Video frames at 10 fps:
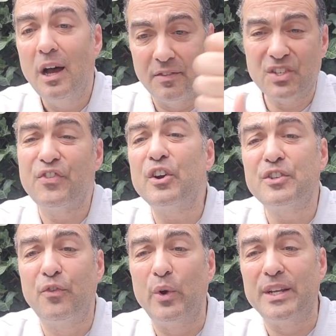of his
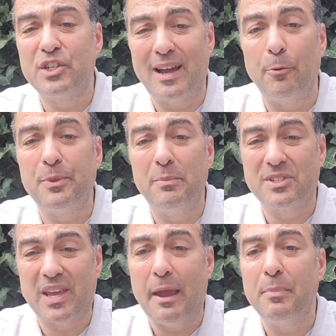first voyage to help them
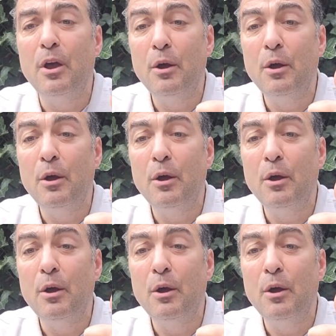escape